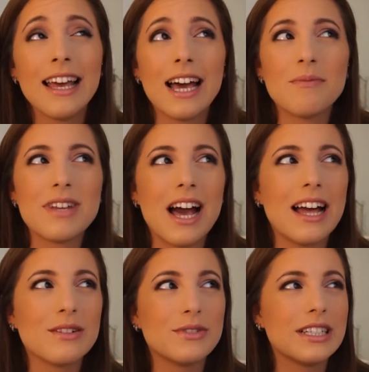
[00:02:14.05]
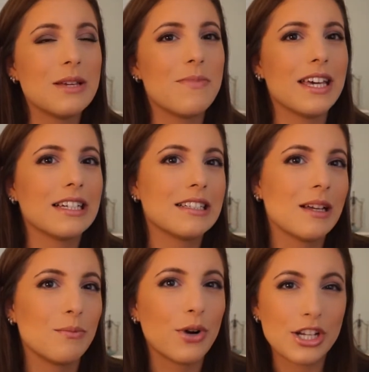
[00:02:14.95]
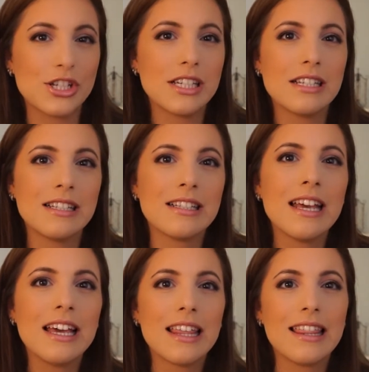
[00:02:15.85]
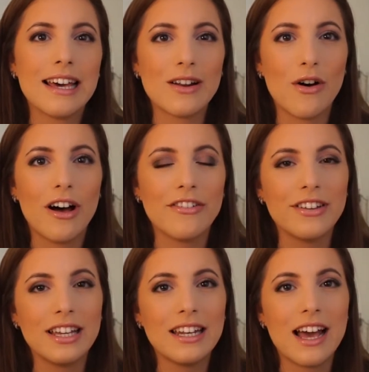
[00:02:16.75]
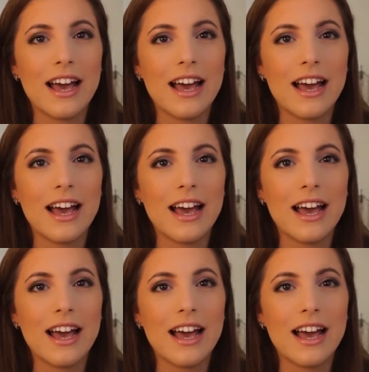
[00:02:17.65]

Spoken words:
I'm not really big into brushes that often.